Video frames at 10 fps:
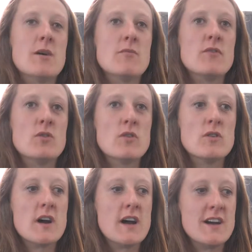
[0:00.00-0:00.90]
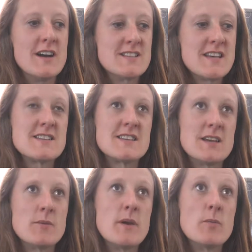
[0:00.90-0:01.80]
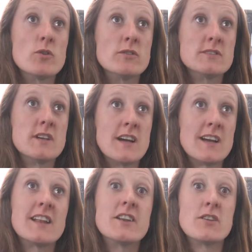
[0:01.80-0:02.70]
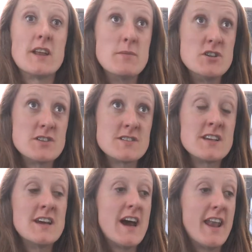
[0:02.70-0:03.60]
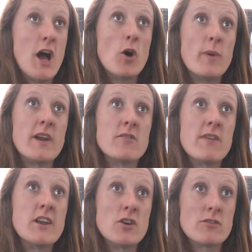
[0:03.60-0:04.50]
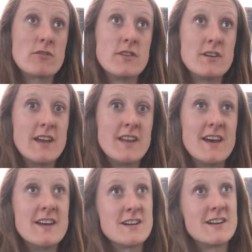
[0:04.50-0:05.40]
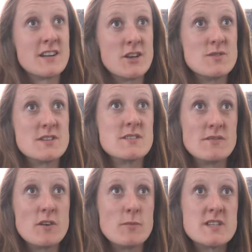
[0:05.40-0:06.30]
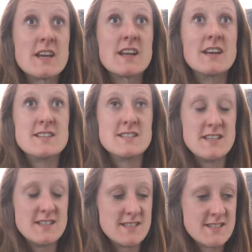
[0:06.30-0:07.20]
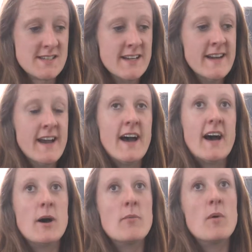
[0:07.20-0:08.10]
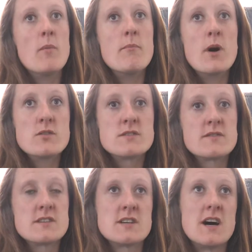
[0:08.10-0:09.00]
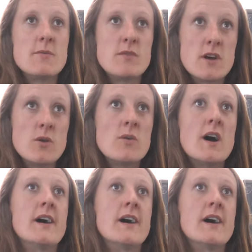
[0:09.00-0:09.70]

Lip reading: for assessing people's clinical images and helping a radiographer in their diagnosis of particular diseases. Most of the time, though,